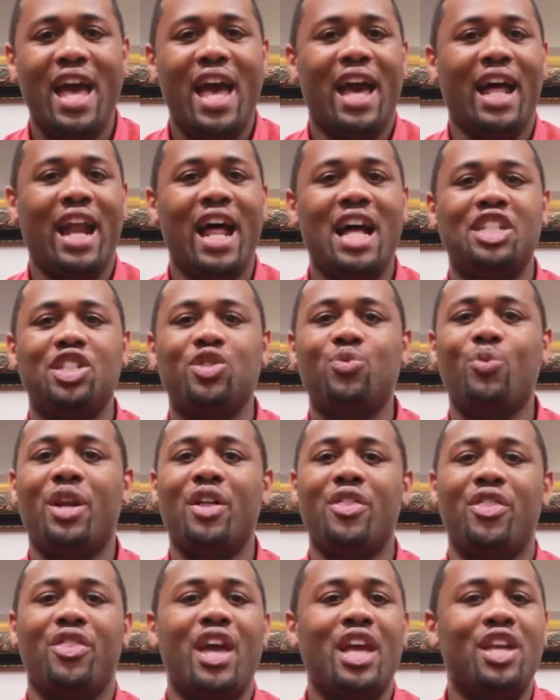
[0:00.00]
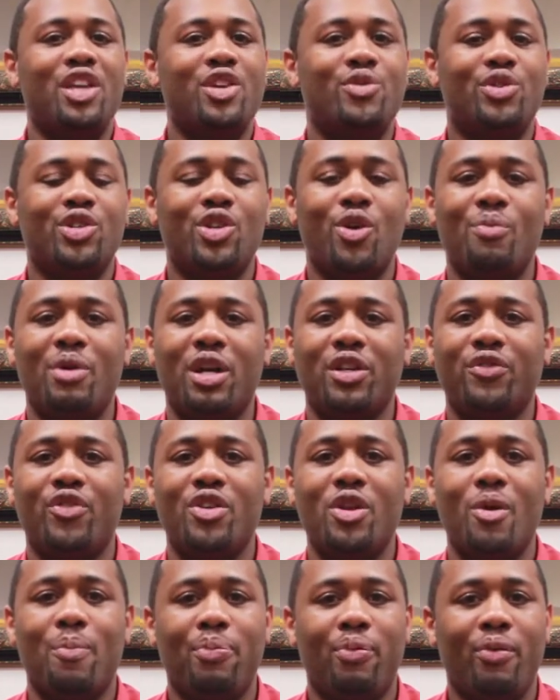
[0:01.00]
And I just want to thank you so much for
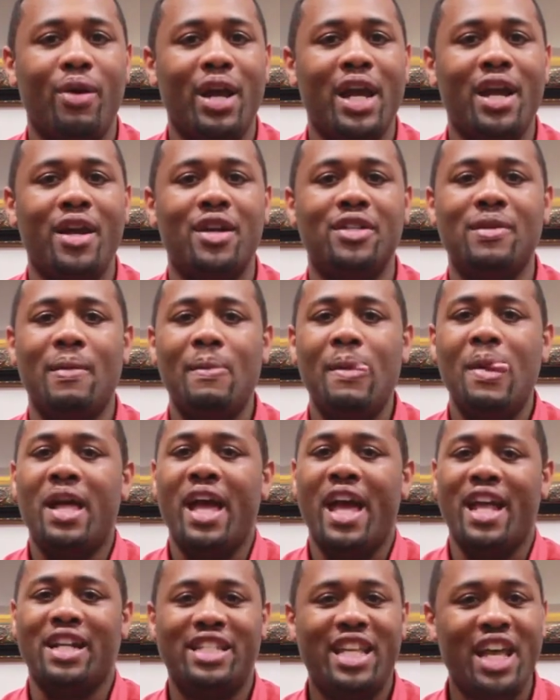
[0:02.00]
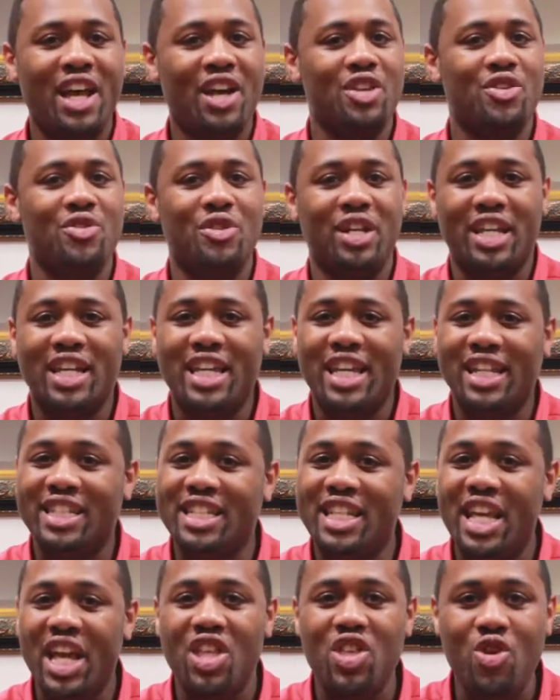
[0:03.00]
your prayers and tell you to
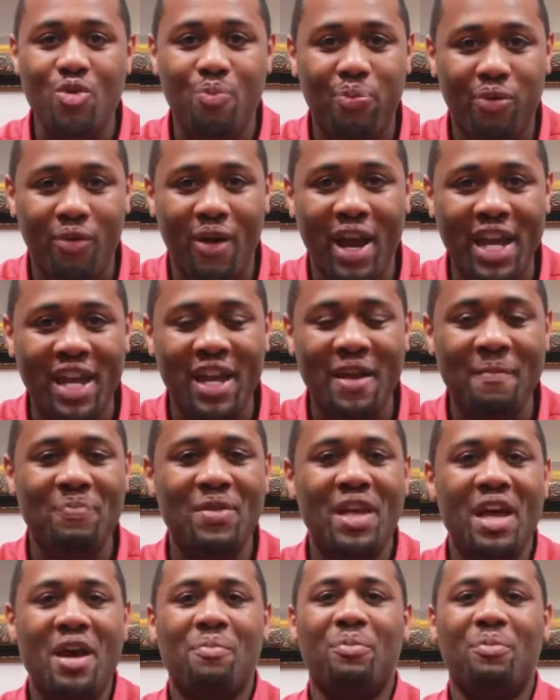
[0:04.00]
continue praying,